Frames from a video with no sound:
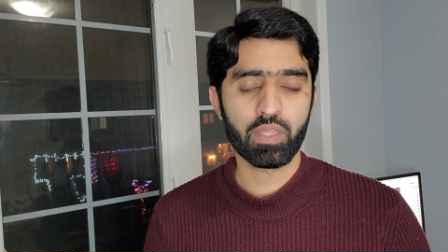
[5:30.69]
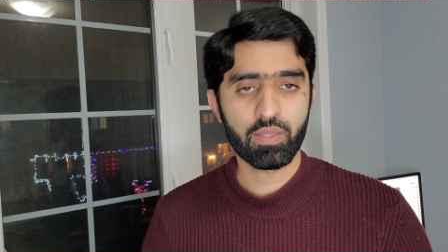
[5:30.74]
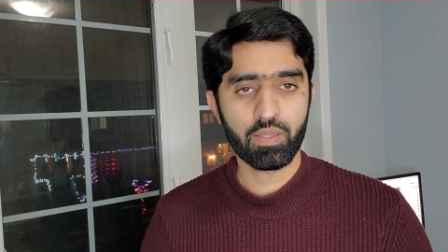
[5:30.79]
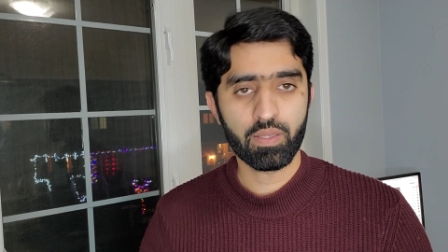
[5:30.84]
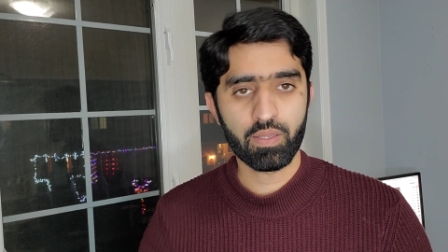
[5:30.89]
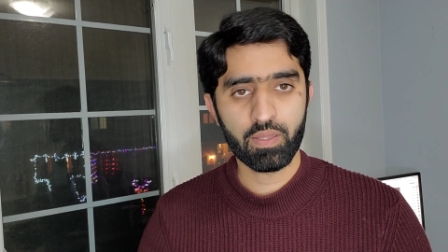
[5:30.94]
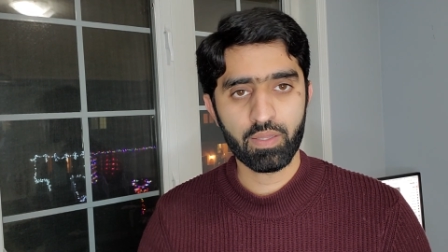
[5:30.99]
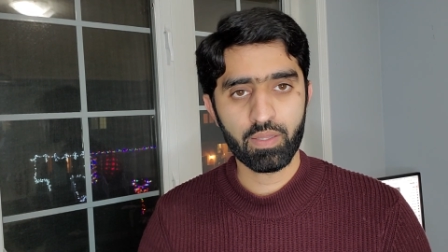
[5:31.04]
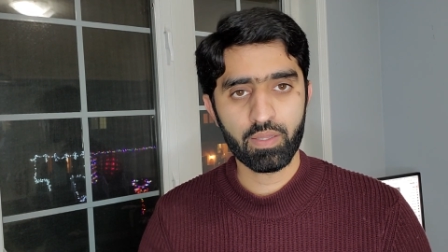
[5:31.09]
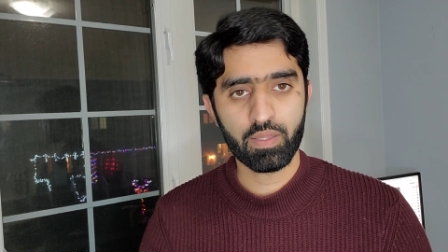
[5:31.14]

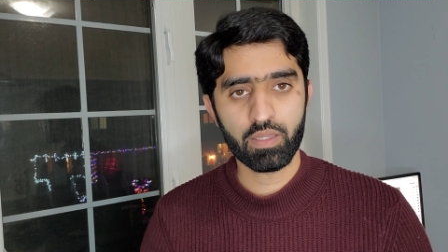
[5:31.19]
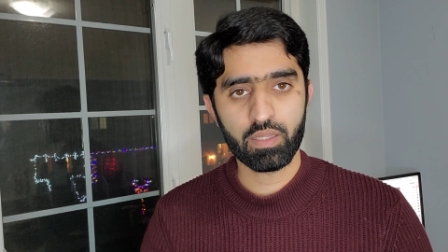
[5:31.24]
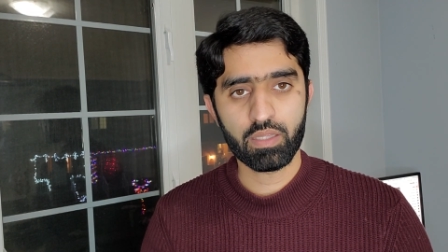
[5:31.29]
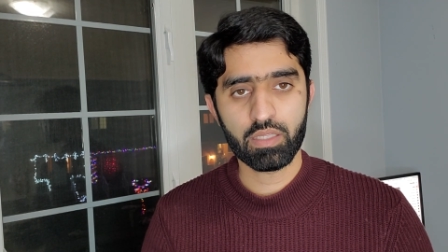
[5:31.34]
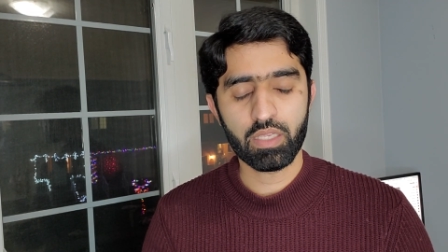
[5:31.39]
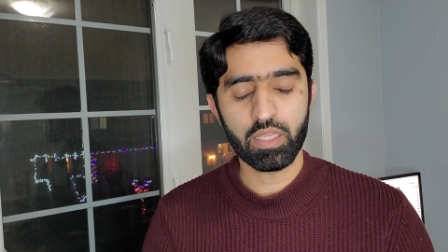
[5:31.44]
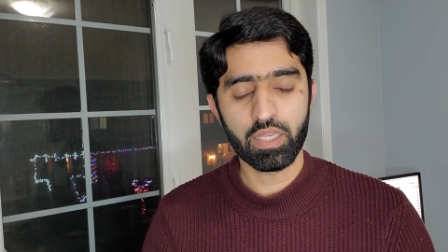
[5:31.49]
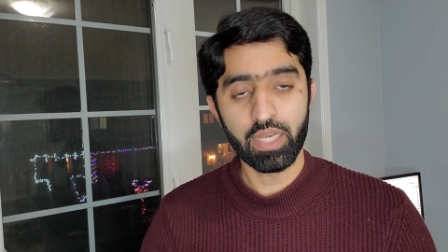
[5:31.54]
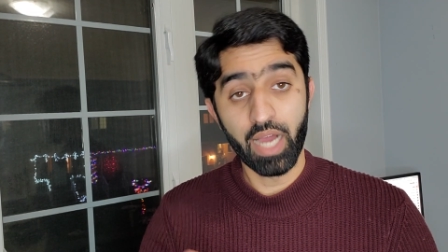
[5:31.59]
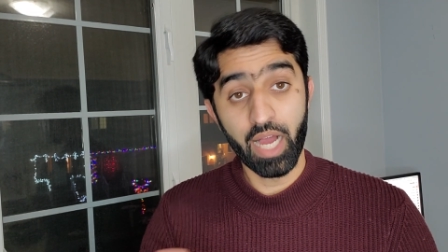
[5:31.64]
in
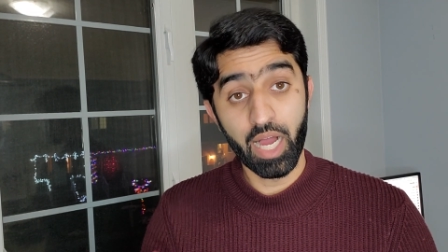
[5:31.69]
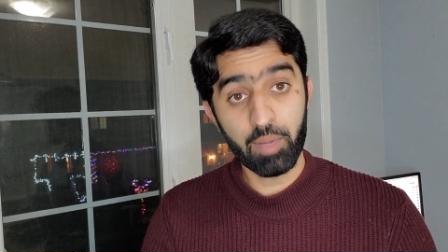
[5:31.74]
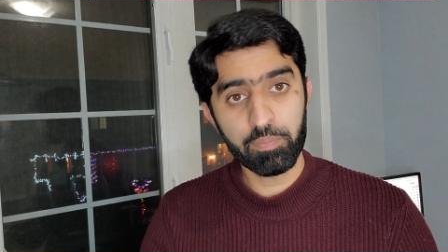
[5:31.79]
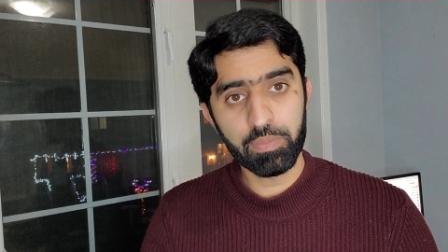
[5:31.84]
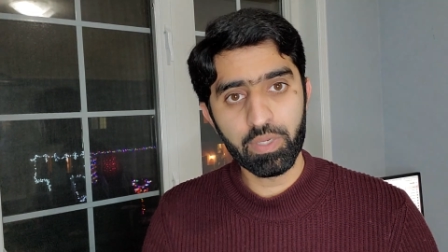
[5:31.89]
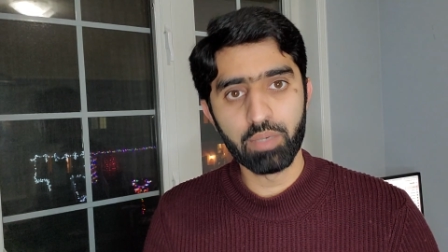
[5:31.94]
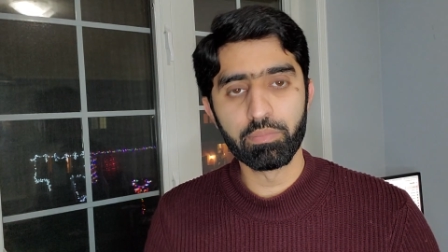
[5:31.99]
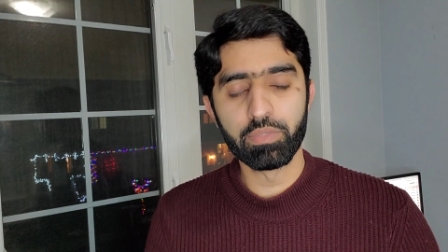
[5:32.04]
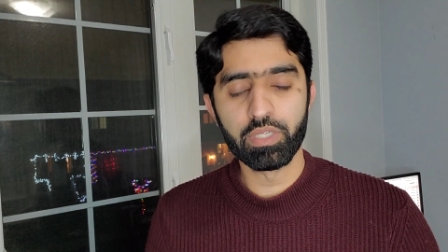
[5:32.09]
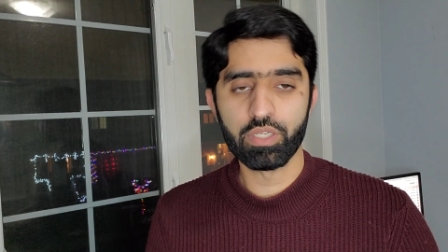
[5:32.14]
in
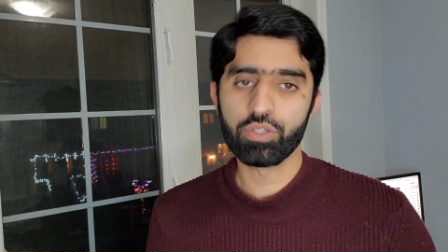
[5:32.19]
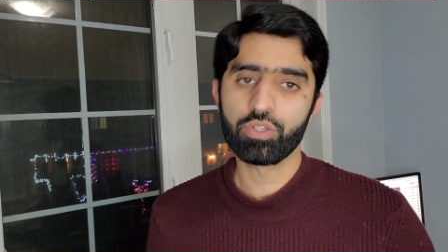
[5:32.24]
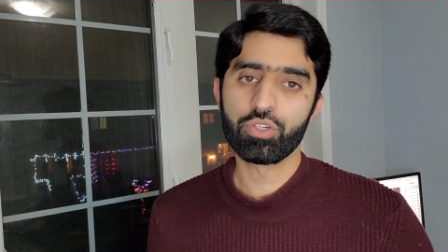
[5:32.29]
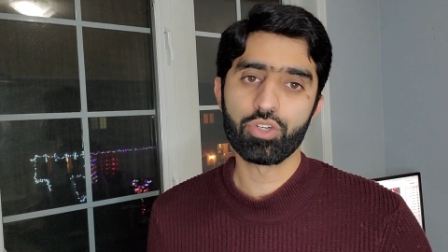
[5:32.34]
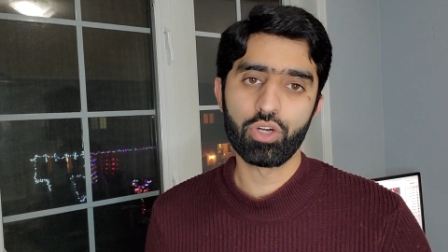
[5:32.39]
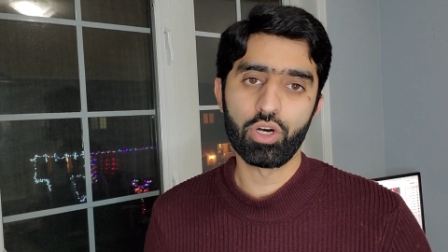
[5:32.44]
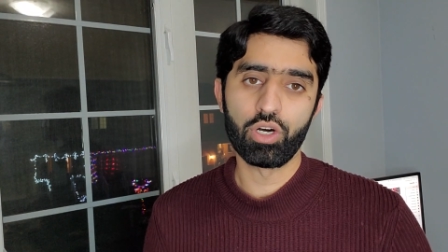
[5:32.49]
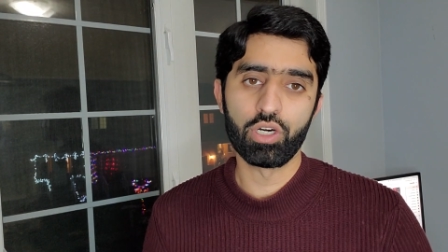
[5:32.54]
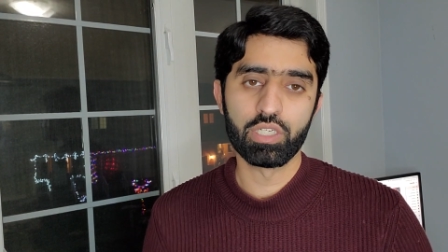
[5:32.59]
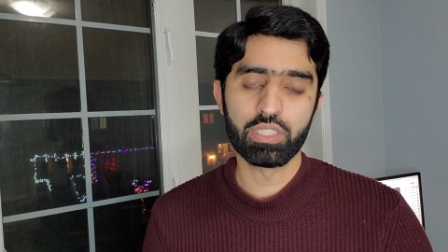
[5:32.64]
upcoming
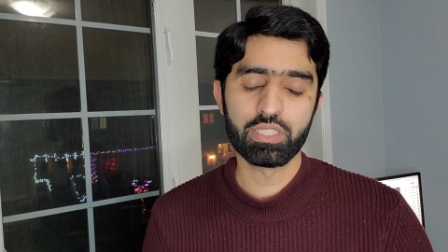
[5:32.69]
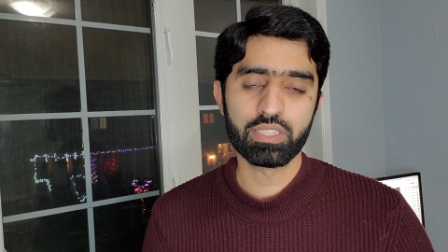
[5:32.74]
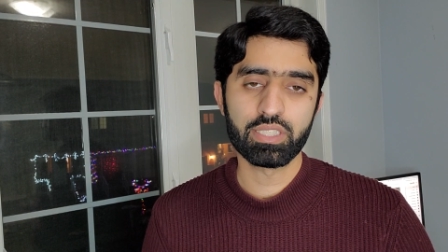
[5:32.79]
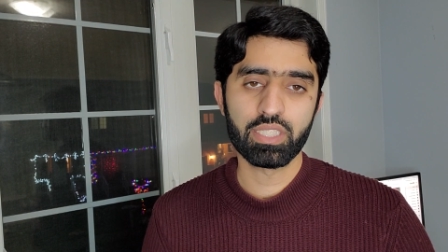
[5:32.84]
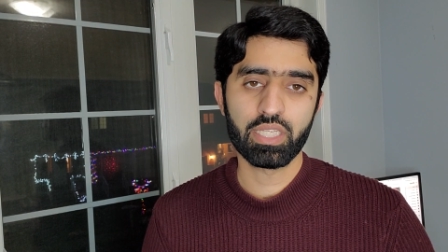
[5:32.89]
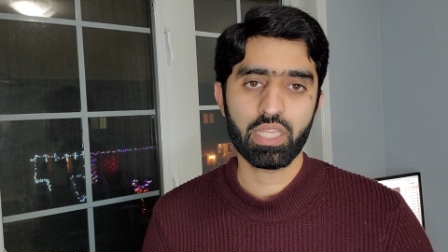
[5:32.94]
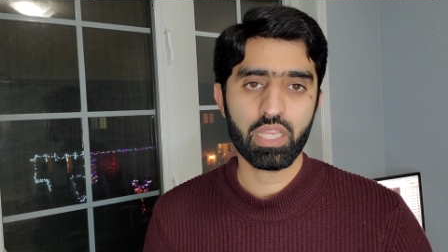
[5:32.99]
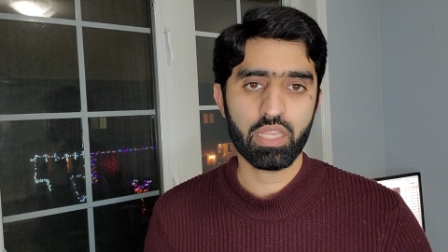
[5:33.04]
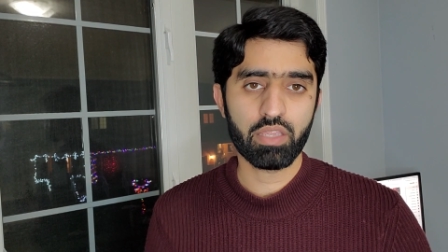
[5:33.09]
draws,